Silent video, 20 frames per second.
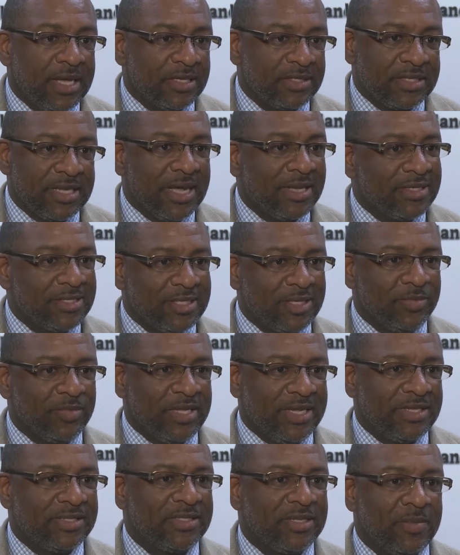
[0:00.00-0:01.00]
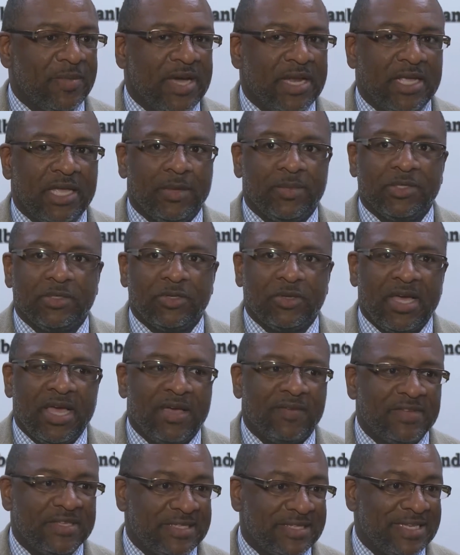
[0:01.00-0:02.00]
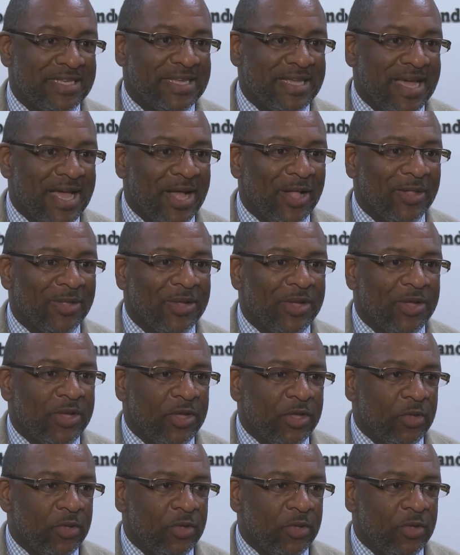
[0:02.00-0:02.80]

It's not simply is somebody able to have a CDL.